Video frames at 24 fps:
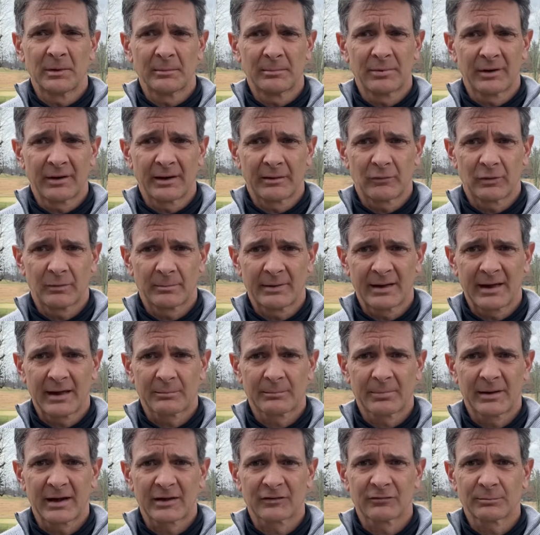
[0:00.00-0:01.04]
be put out with a
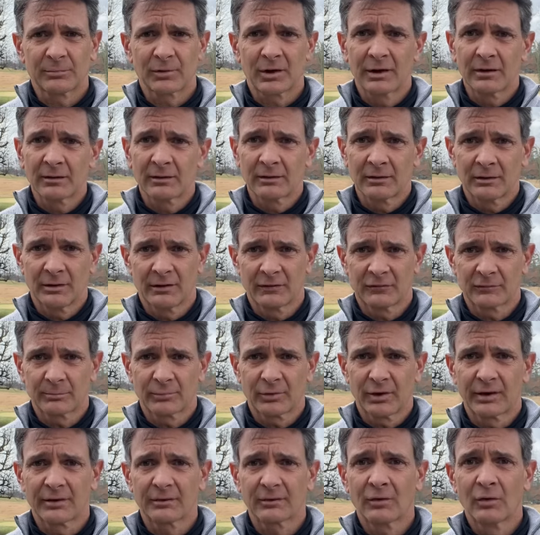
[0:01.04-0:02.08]
backpack sprayer, a
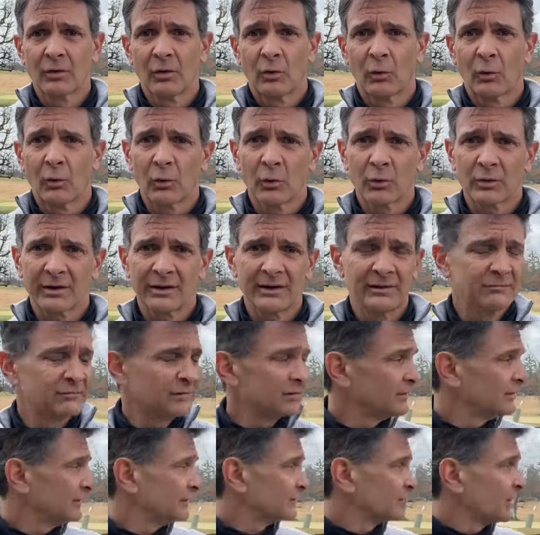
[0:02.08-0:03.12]
spreader, or
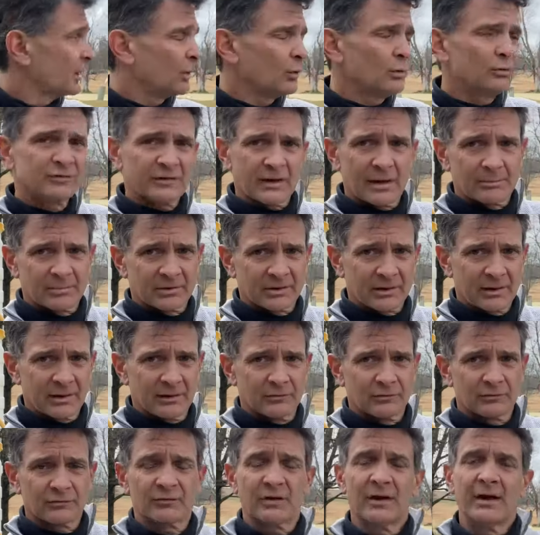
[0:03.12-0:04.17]
even these hose
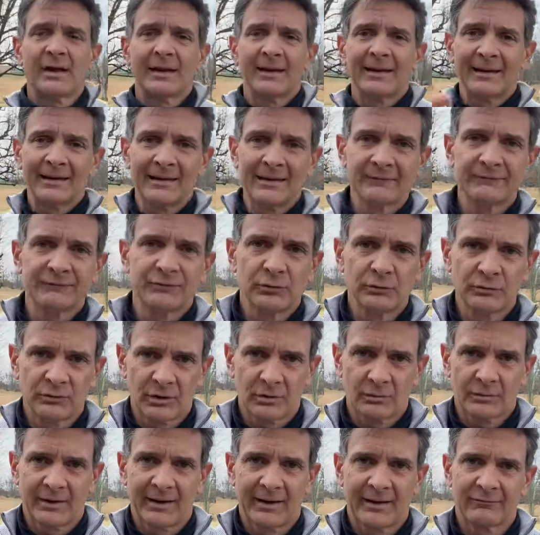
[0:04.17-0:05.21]
applicators if you
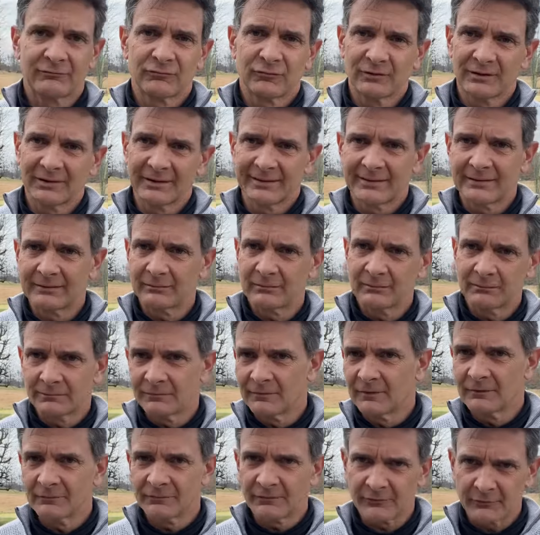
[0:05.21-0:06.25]
don't have really
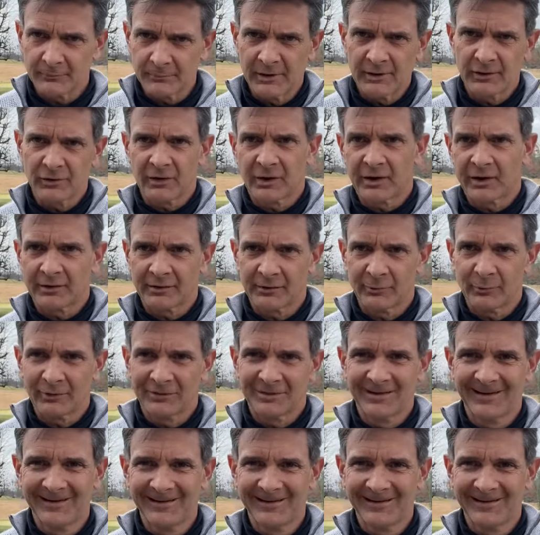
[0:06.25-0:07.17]
familiarity with,